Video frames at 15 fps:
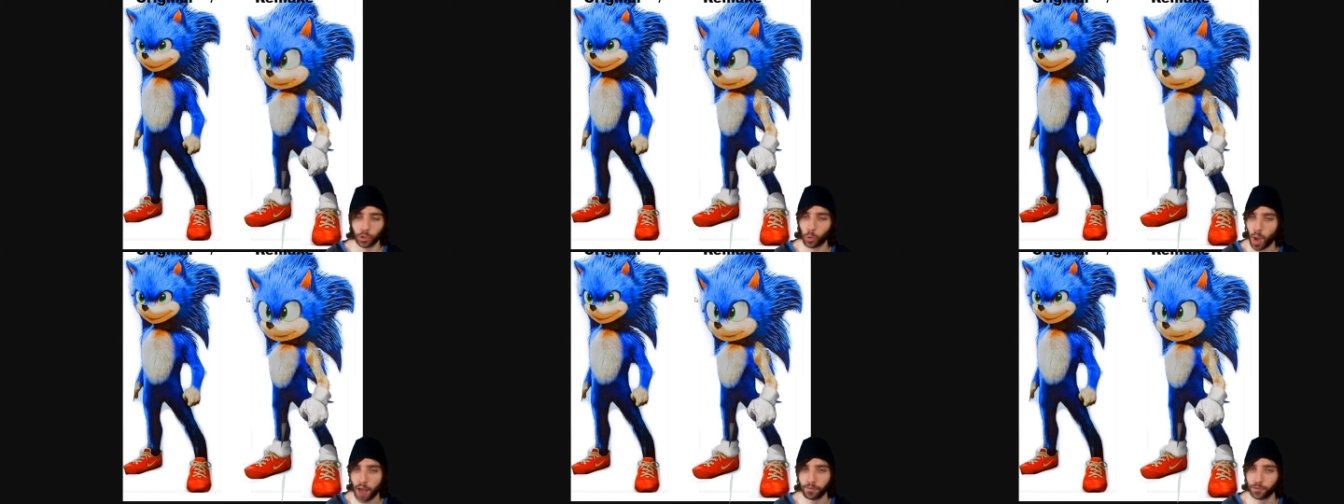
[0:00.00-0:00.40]

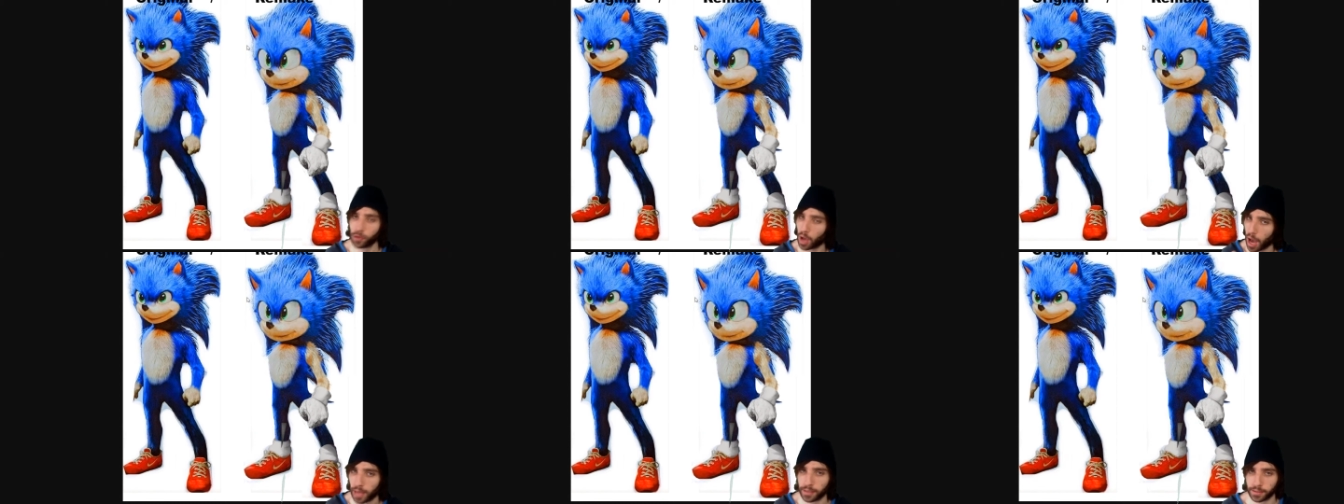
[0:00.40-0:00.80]
you have
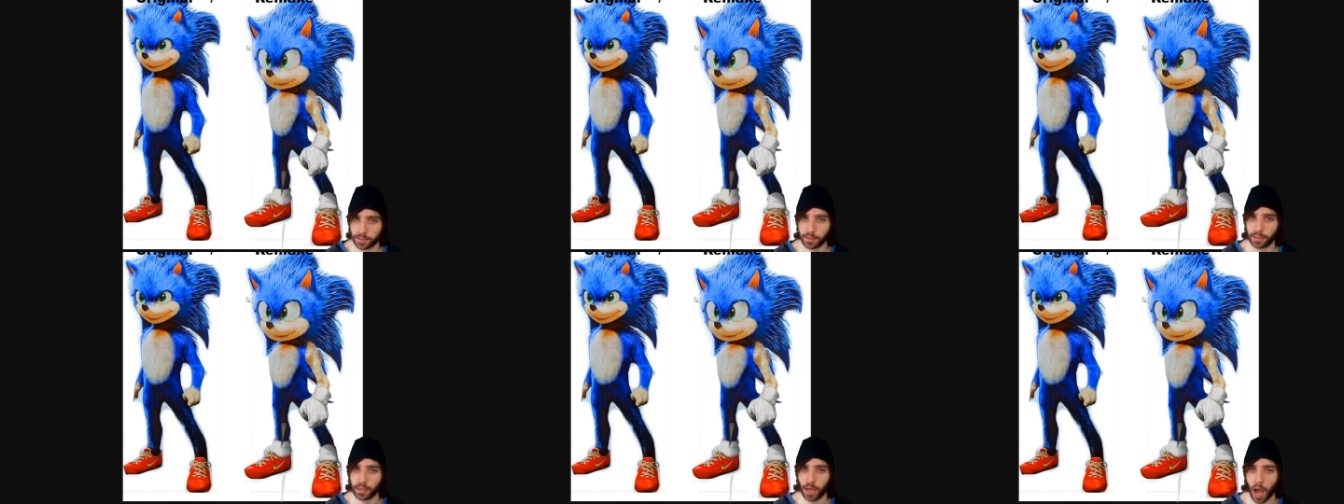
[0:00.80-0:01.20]
to
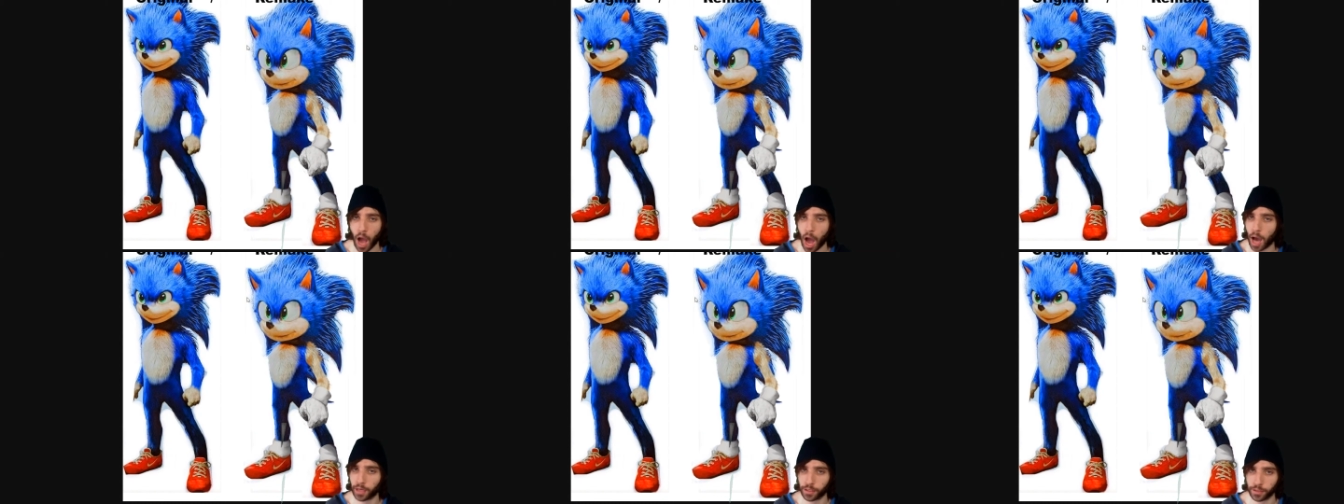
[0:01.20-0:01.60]
honestly
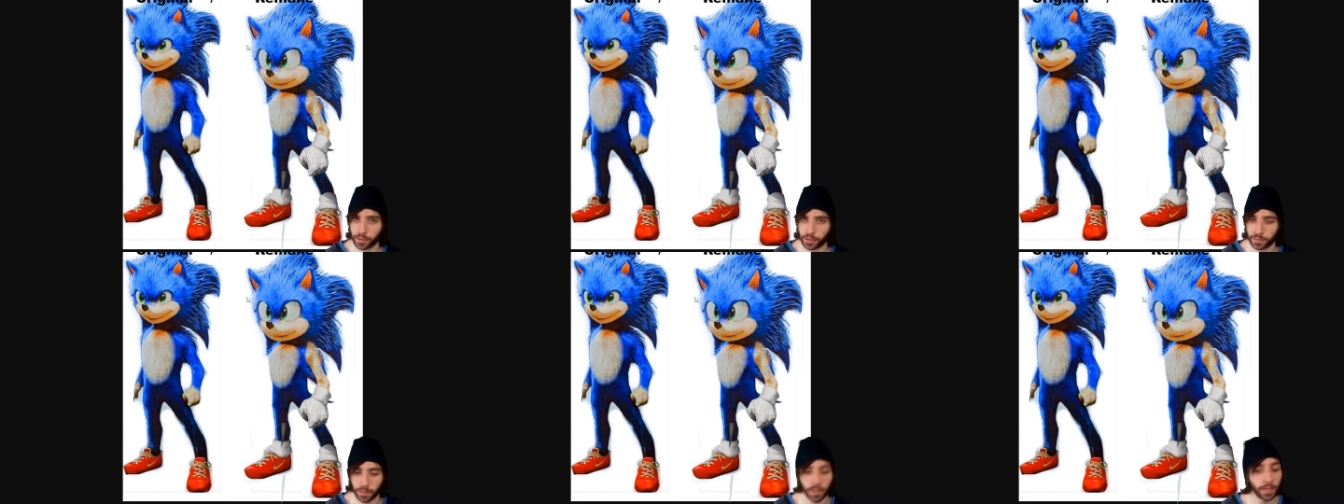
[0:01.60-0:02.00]
honor
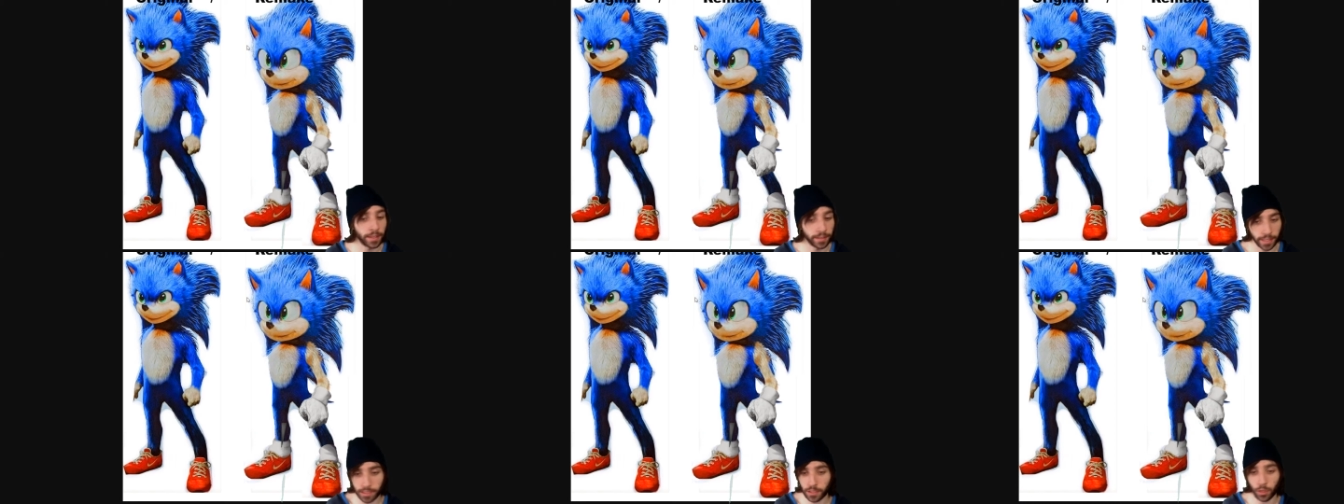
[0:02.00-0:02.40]
as much.
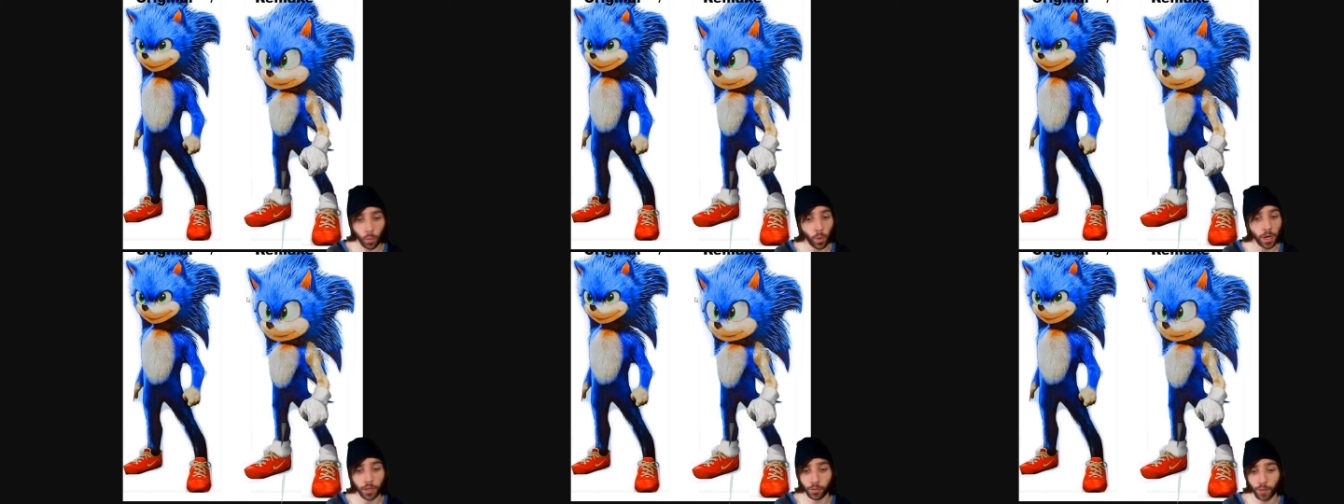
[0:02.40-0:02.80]
The
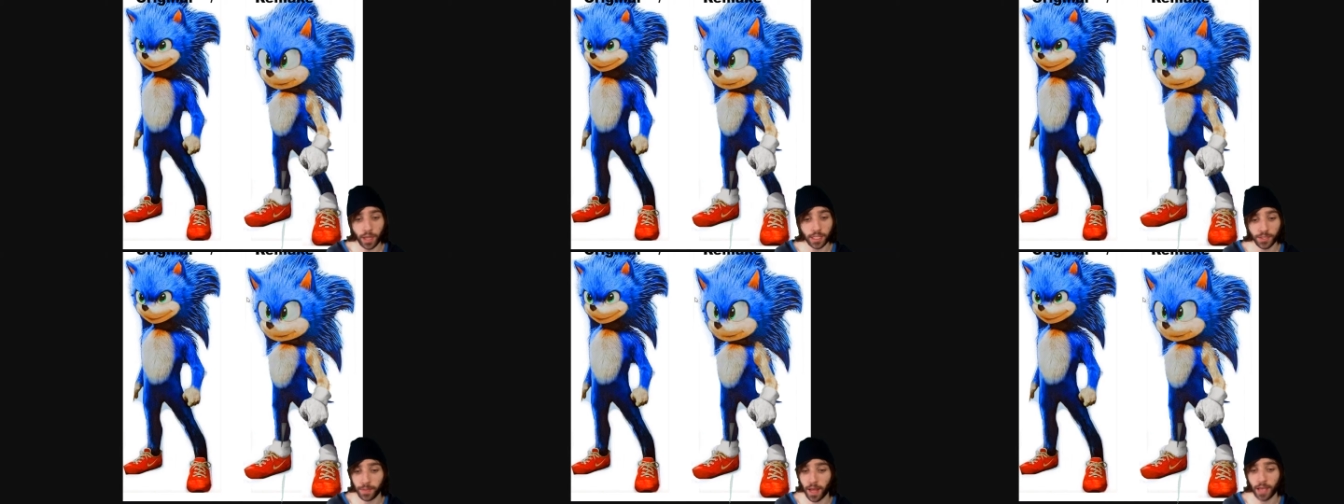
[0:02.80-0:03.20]
one on the
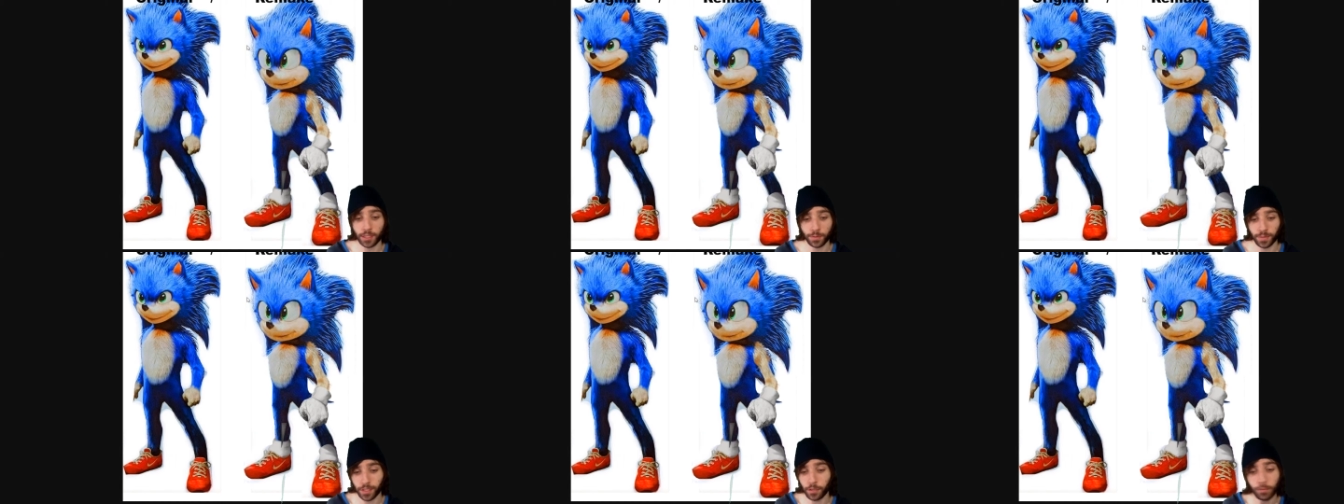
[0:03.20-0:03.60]
right, to be
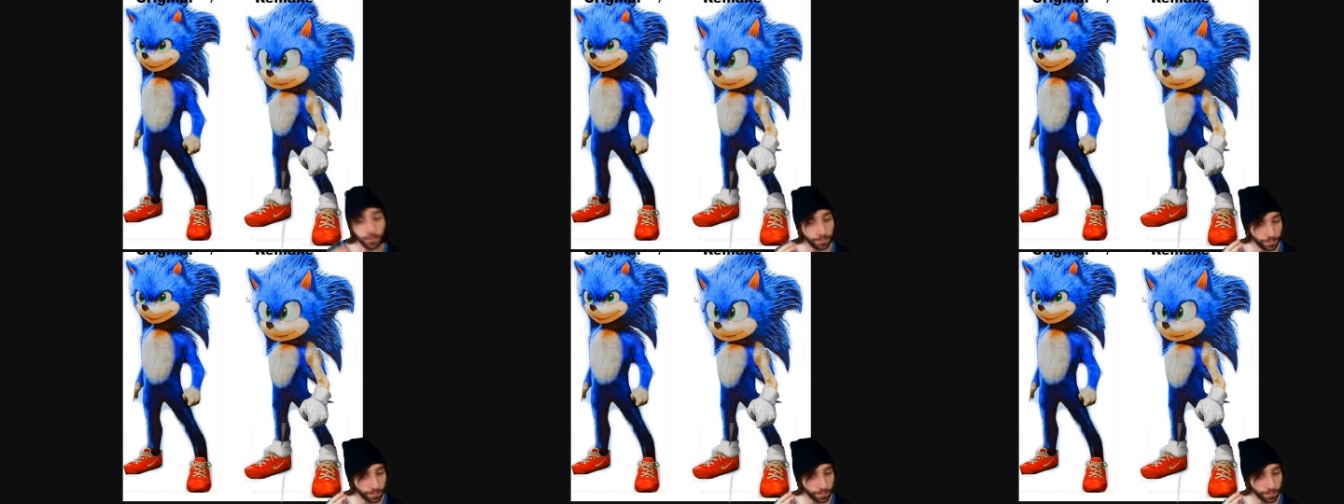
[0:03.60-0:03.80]
honest with you,